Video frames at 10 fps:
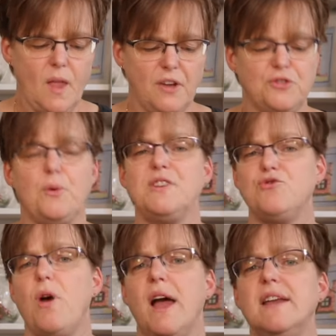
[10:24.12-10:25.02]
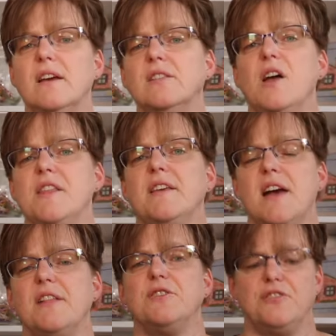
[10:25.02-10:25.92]
So I tried a lot of the
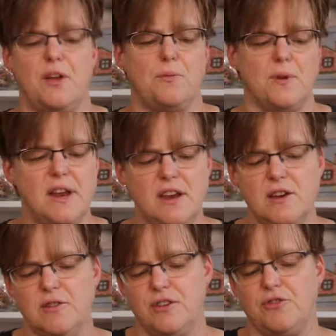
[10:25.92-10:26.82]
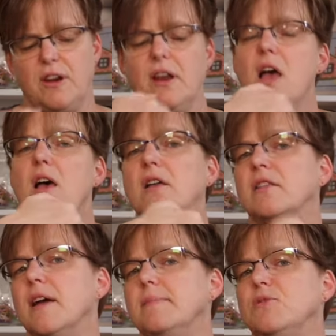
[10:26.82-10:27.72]
colors that were in here. I tried
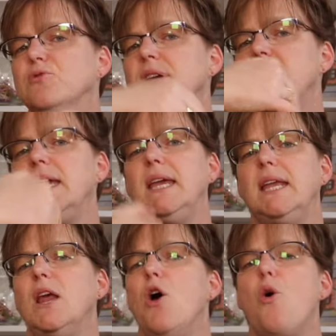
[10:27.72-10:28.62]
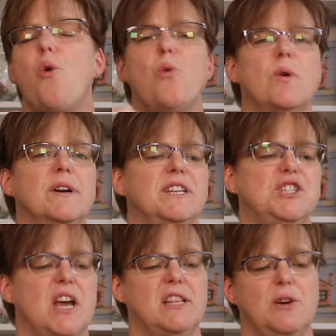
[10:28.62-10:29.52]
lime green,
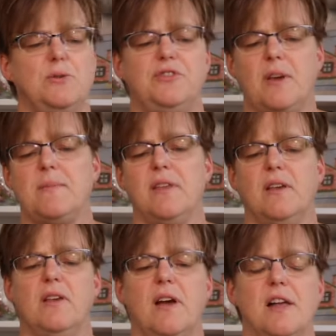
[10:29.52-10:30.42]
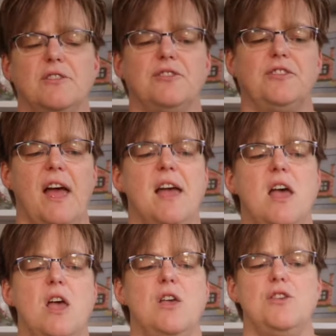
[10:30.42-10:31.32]
orange, yellow, some of the colors that
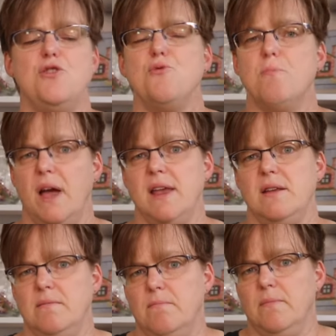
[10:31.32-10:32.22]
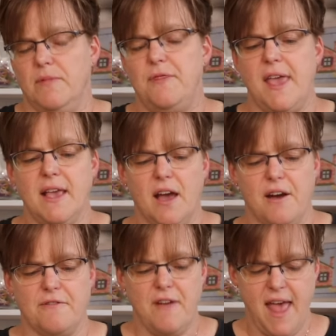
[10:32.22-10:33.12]
you might think
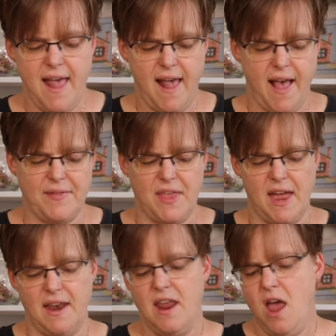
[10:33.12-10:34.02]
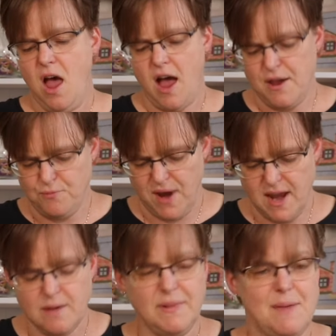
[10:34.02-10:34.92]
of. And then I
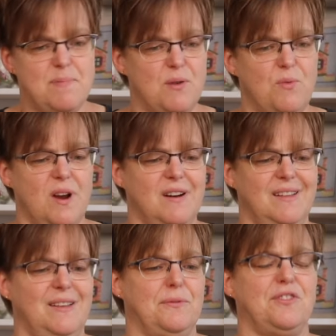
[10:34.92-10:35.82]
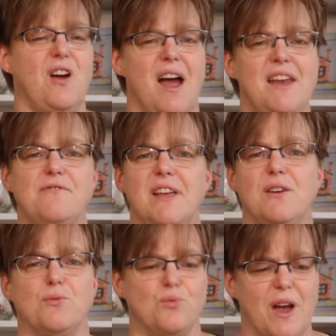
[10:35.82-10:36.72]
randomly put one on that was kind of
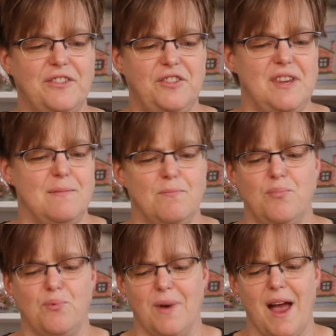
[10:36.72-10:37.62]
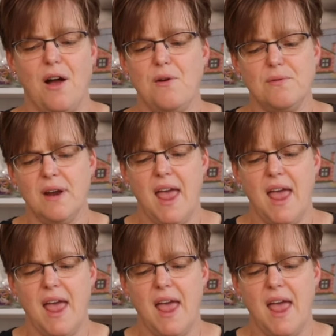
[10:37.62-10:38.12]
like a rusty brown.